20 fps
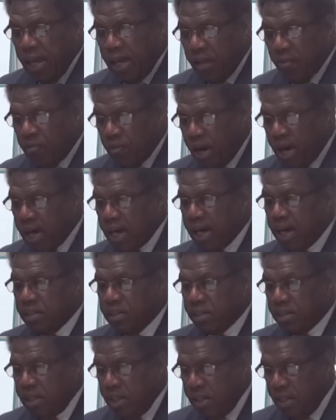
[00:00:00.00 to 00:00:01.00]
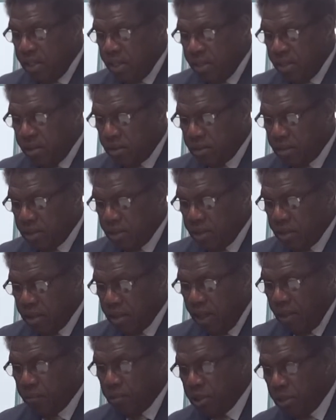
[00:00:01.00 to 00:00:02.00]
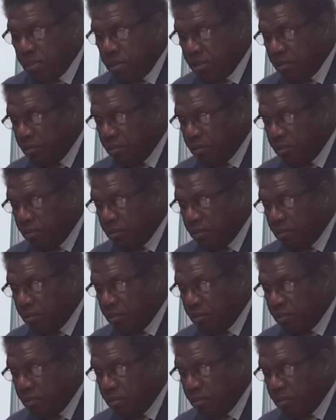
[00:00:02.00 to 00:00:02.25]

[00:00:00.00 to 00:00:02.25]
If I had sneezed, I wouldn't have